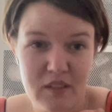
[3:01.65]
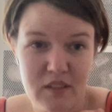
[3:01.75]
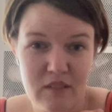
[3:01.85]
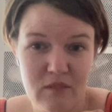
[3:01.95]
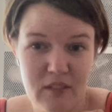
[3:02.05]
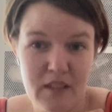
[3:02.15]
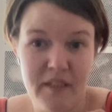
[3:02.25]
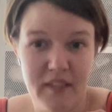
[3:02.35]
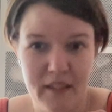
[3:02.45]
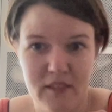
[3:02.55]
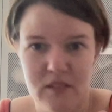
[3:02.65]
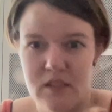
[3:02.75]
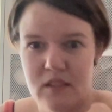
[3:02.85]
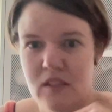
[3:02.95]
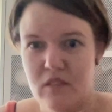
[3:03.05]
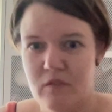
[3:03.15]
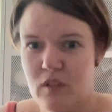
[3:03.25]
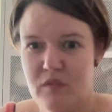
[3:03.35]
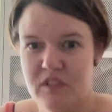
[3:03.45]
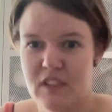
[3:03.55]
it's really tight. It's not a
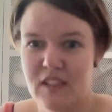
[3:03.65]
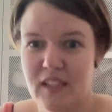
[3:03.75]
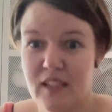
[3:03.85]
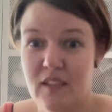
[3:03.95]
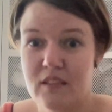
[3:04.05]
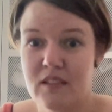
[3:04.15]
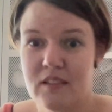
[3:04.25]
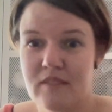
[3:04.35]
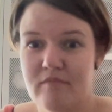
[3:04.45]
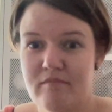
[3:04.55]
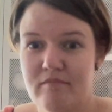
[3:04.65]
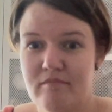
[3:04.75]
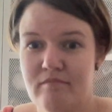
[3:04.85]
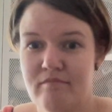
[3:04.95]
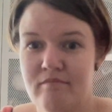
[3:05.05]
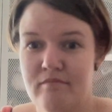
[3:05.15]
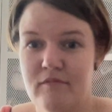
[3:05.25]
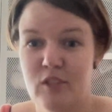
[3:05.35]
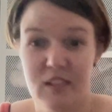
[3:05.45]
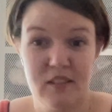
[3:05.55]
fault of the design, it's
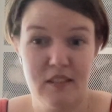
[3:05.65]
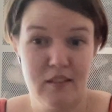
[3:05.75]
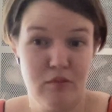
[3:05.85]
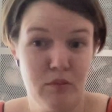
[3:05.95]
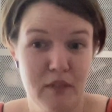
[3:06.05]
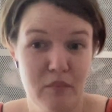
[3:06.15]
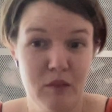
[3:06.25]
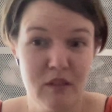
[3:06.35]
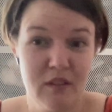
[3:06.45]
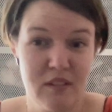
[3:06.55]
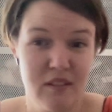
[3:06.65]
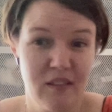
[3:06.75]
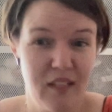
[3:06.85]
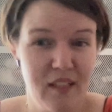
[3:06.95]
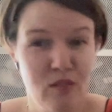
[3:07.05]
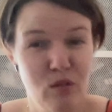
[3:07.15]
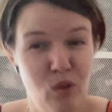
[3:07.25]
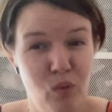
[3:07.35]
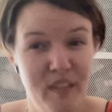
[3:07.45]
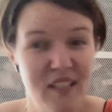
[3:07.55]
just a test for me, because I don't
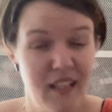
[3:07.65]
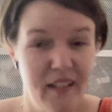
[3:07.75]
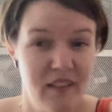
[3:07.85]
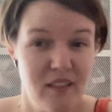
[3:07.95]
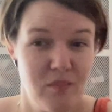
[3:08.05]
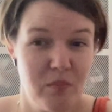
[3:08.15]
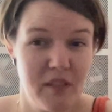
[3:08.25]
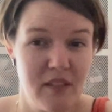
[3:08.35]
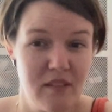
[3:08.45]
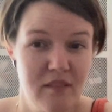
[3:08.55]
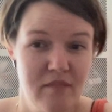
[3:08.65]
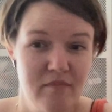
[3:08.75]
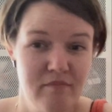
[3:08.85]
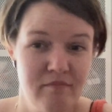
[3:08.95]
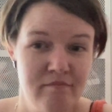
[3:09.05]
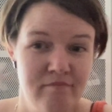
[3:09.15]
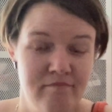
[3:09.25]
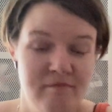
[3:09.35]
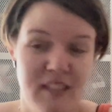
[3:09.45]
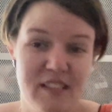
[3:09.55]
always like it, but
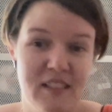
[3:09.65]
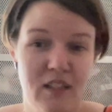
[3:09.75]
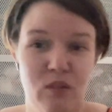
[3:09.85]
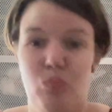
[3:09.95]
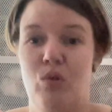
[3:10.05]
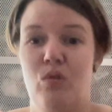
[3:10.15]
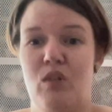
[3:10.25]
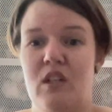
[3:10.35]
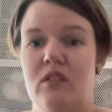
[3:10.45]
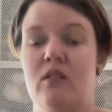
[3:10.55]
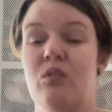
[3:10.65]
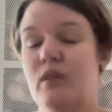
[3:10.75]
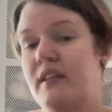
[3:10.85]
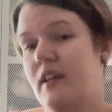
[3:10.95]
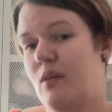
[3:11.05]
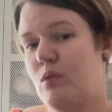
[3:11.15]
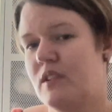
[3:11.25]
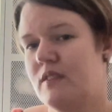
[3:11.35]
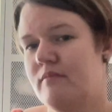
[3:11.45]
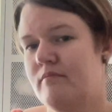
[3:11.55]
let's see how it will work out. Oh, and I will